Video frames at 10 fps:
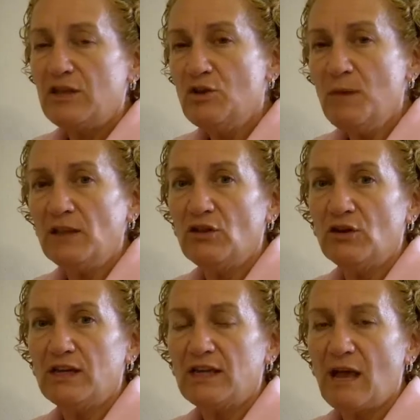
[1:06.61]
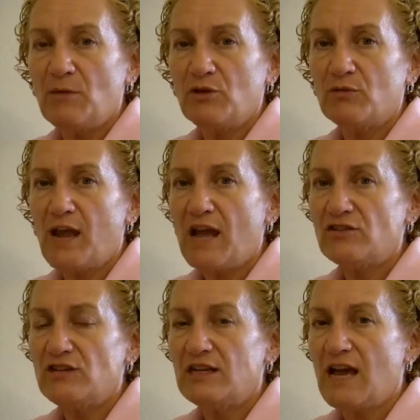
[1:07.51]
You may look at a chemical
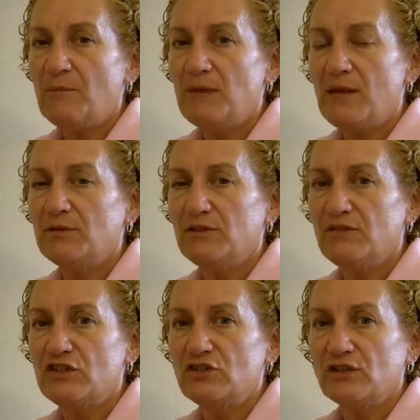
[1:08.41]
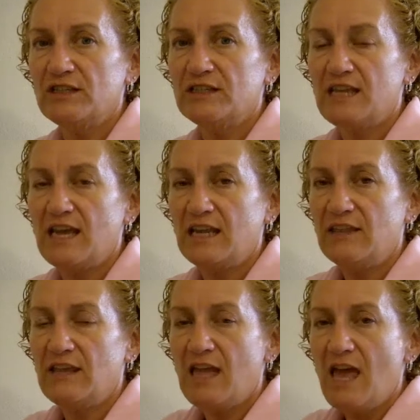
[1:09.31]
reaction and not be able to visually see
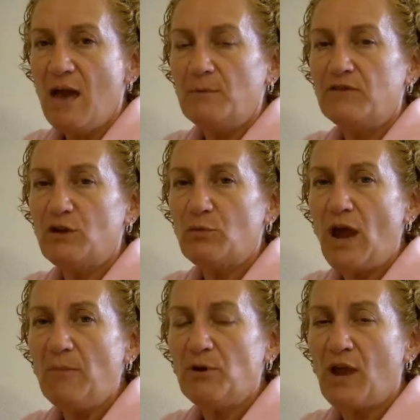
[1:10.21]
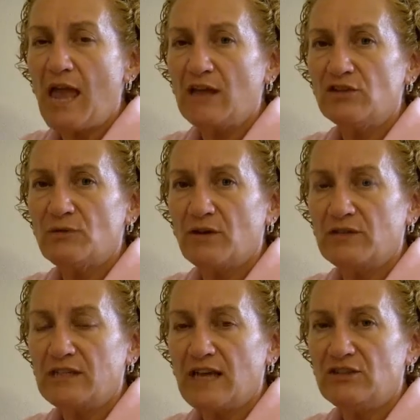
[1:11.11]
anything, but if you wrap your hands
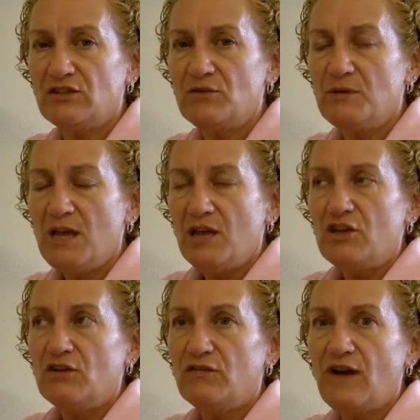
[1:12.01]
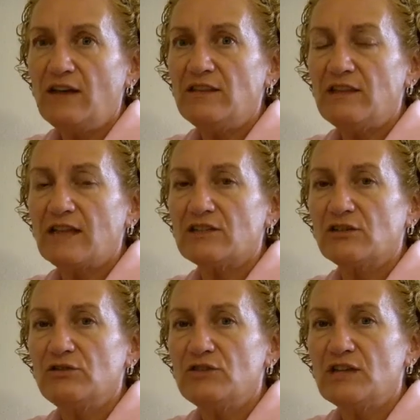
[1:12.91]
around the test tube, you'll find that that
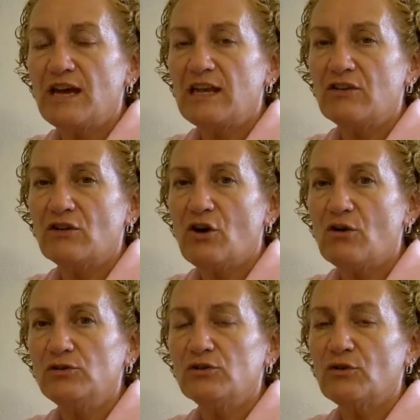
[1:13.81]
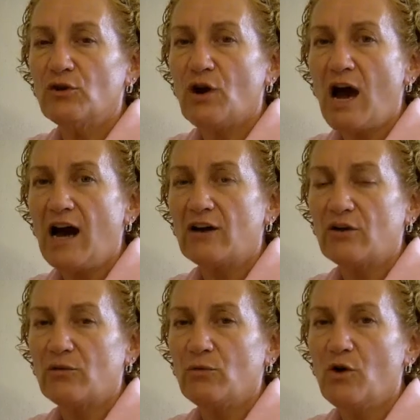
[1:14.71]
solution got either colder or
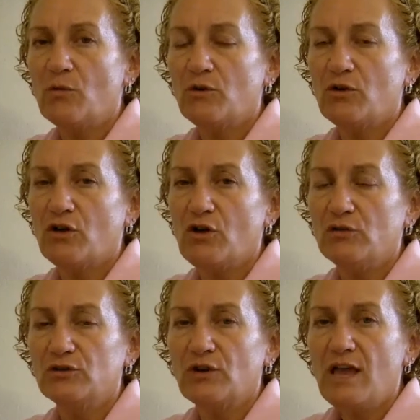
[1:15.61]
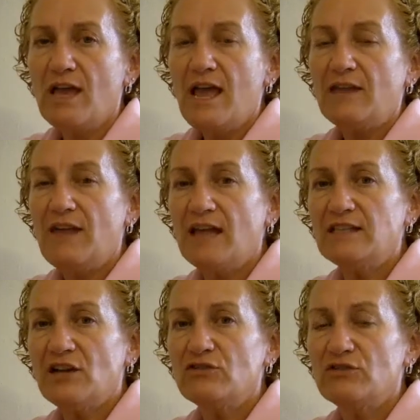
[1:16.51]
hotter, warmer or colder, and
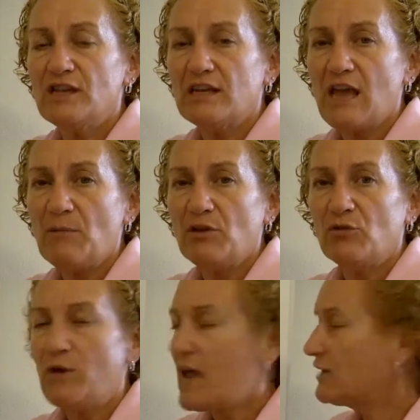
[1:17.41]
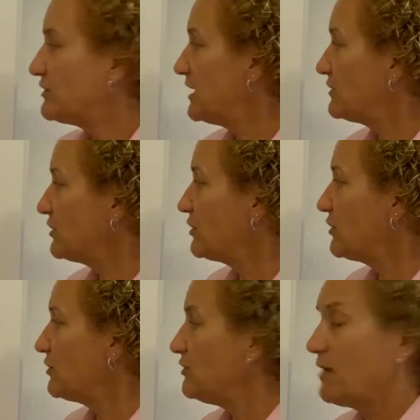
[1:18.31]
that tells you that a chemical reaction has
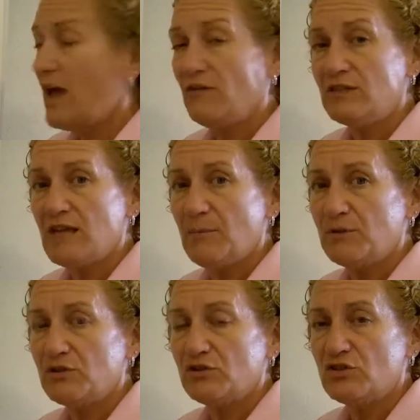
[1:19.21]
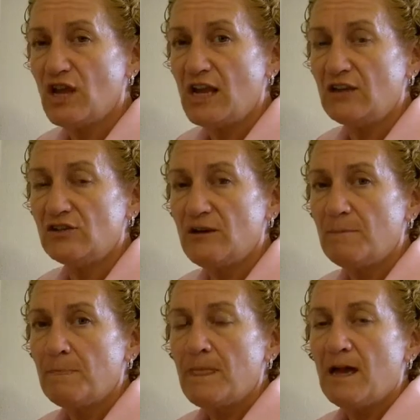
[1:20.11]
occurred. You have a temperature change.